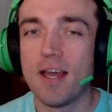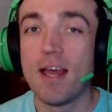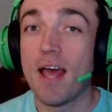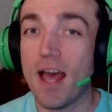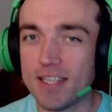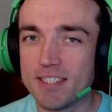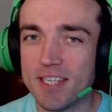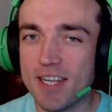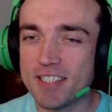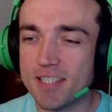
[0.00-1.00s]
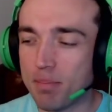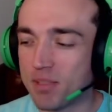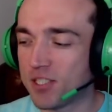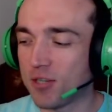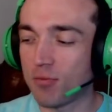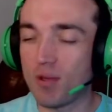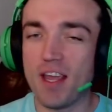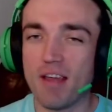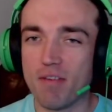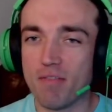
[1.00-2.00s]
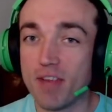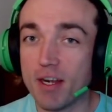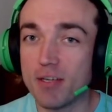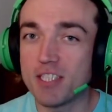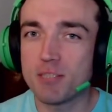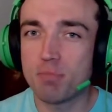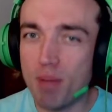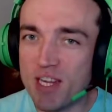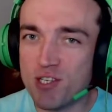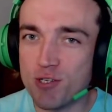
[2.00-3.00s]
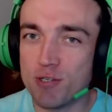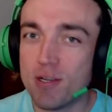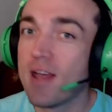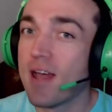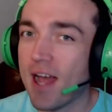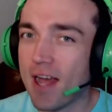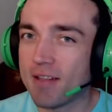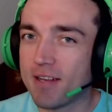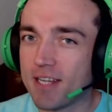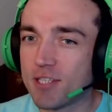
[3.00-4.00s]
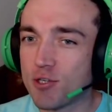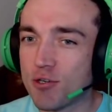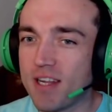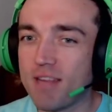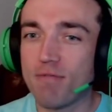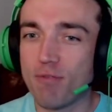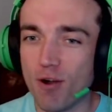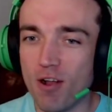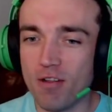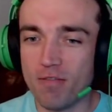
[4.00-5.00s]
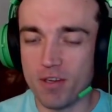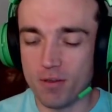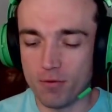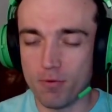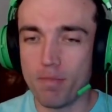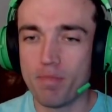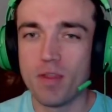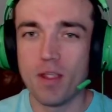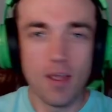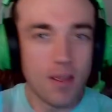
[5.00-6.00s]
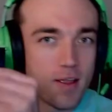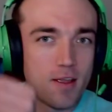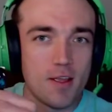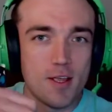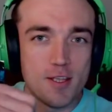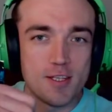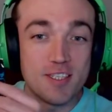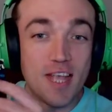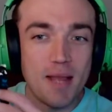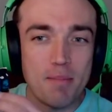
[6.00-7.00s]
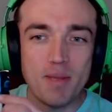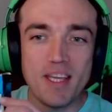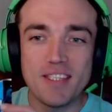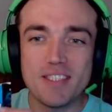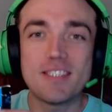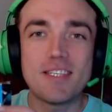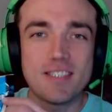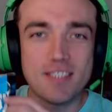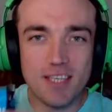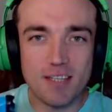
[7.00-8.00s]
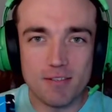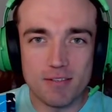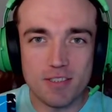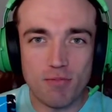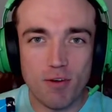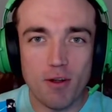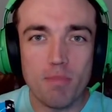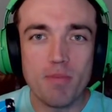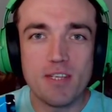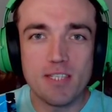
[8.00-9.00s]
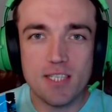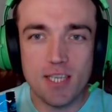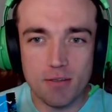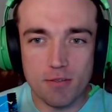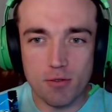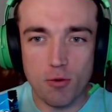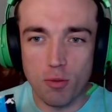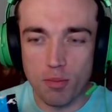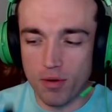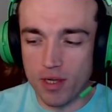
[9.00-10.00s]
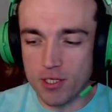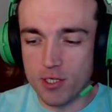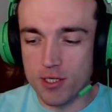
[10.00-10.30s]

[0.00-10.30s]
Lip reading: On today's episode, we have a very special holiday treat for all of you. Zombies Skittles from the Skittles Corporation.